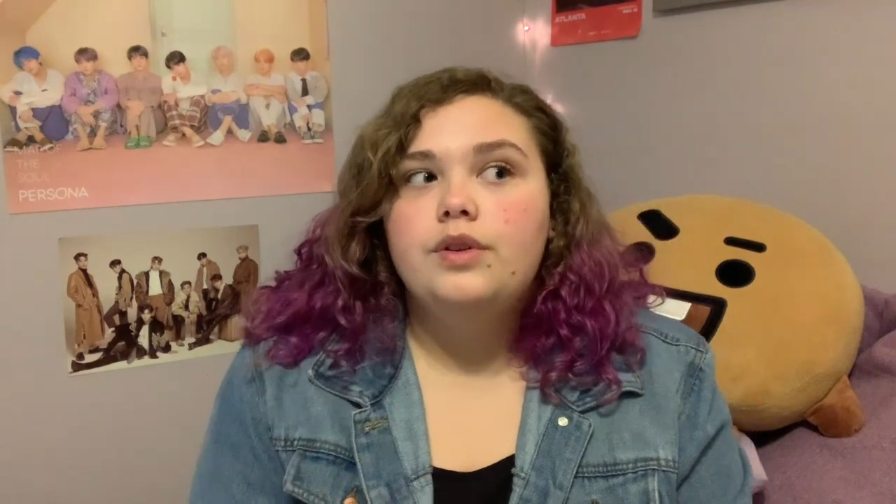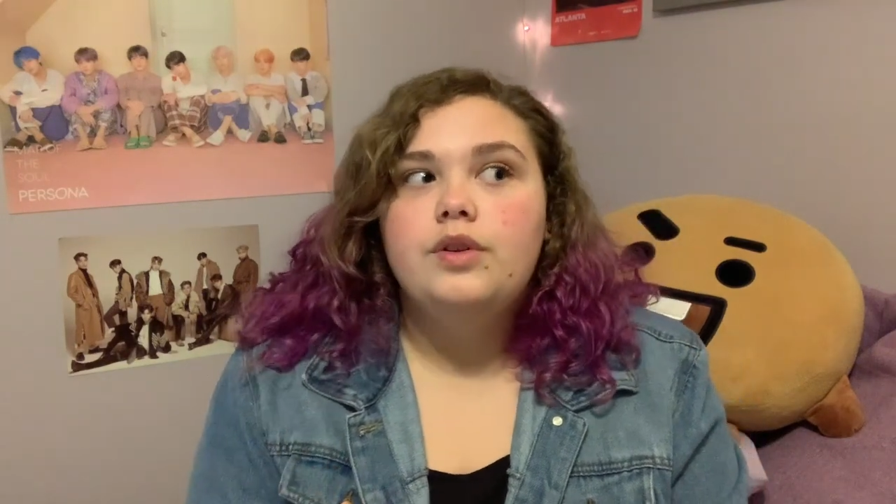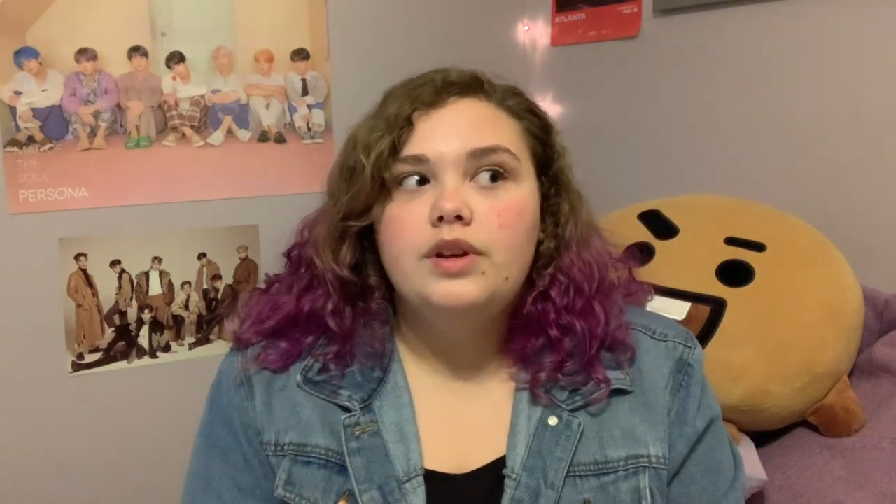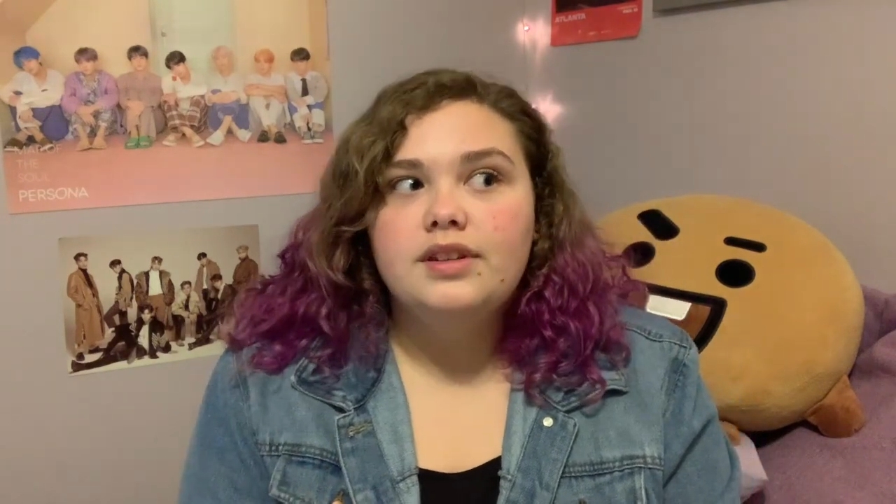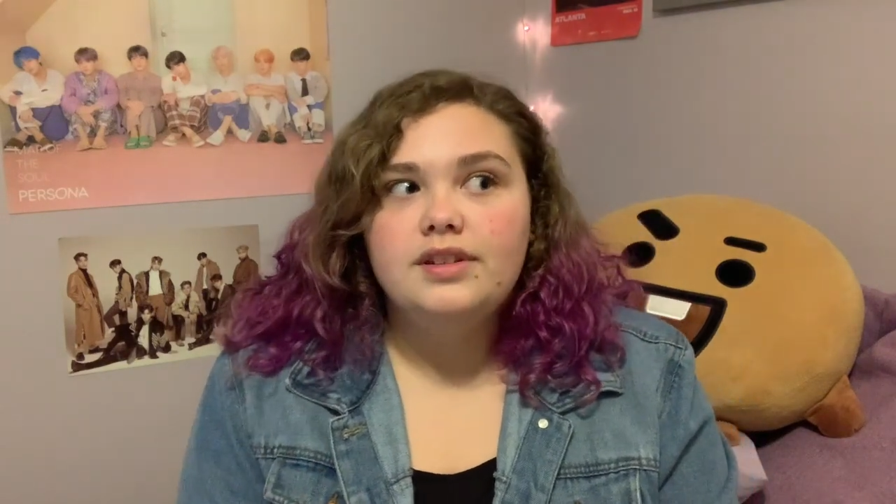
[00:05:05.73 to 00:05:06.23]
you
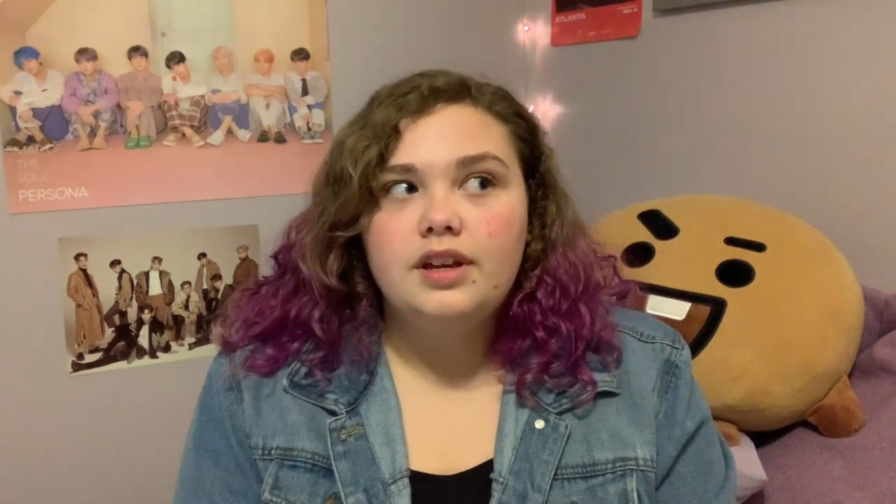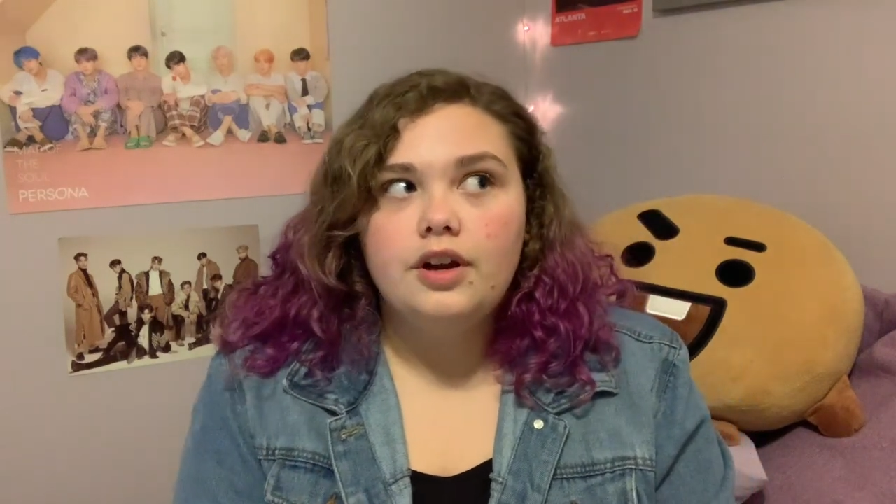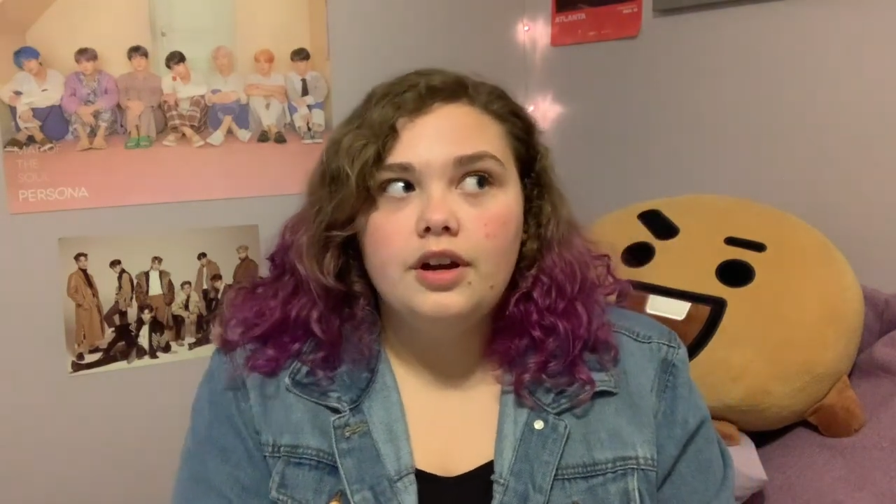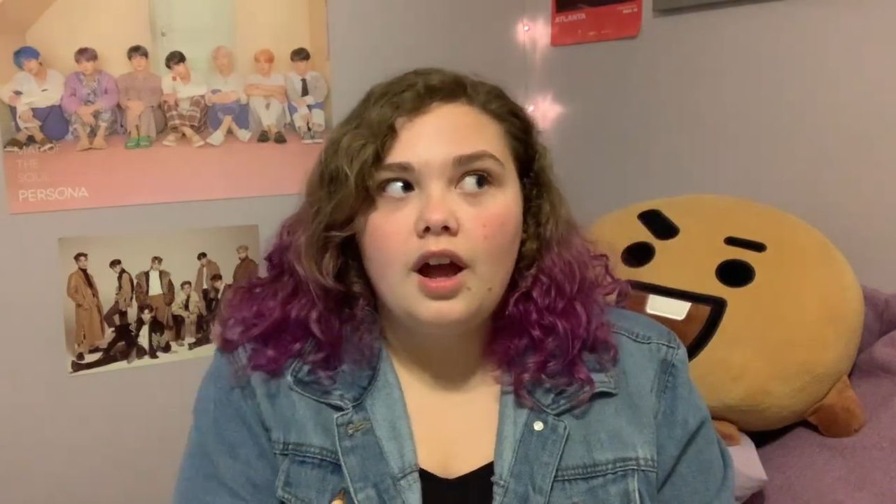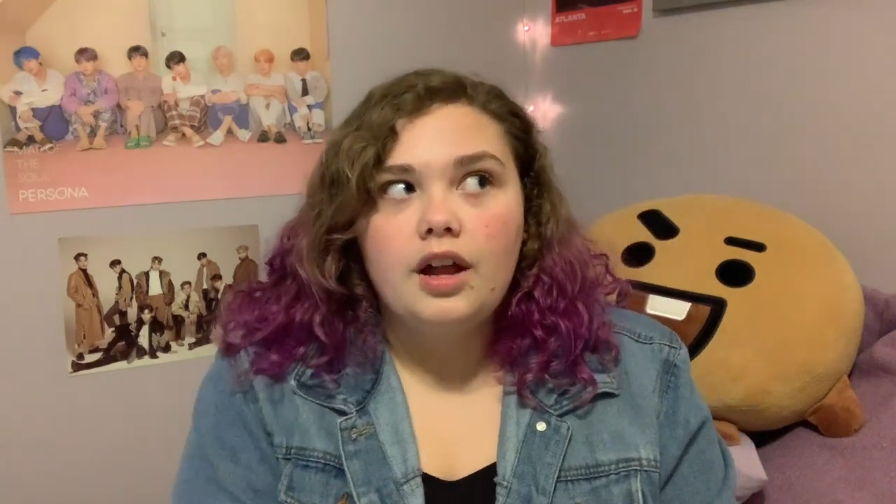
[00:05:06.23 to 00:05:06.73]
can see
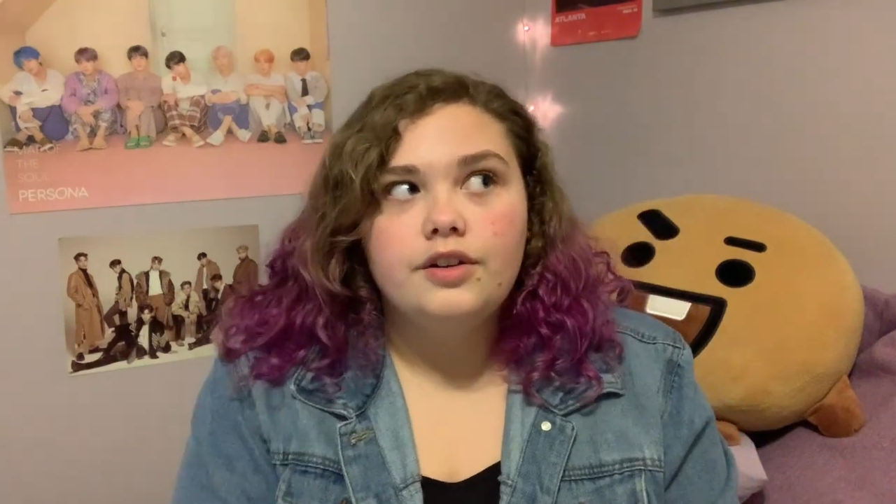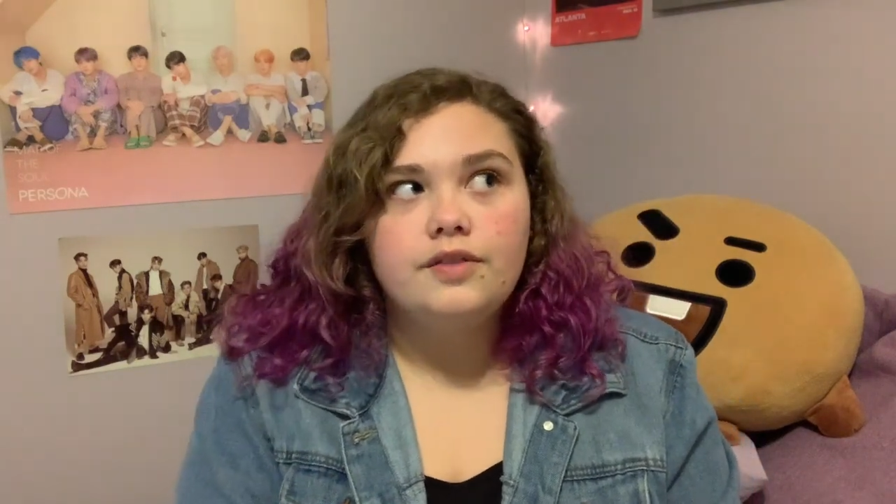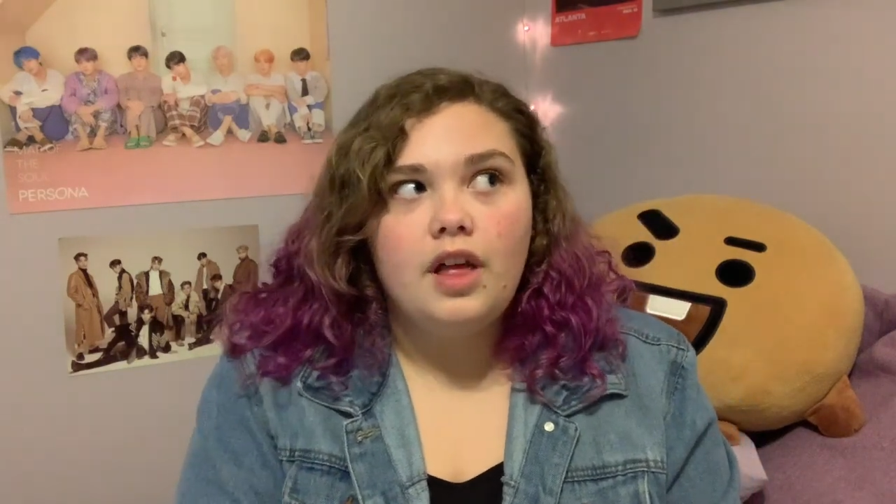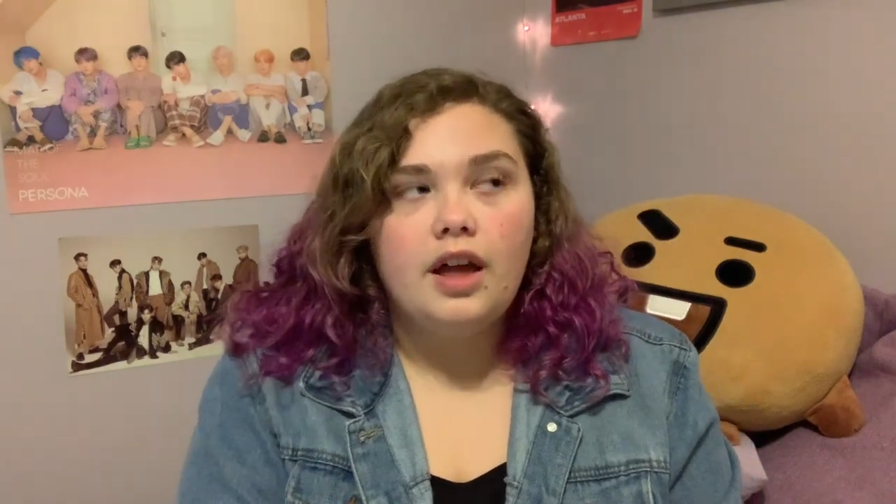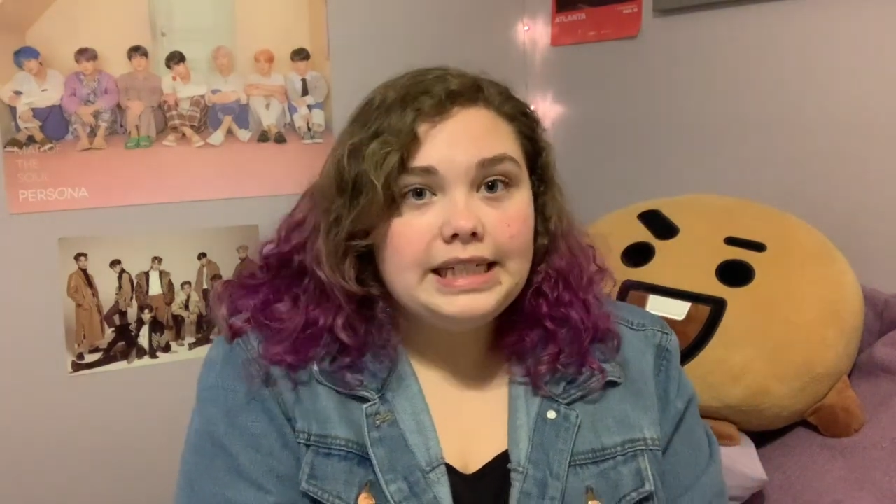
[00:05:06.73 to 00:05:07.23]
her kind of like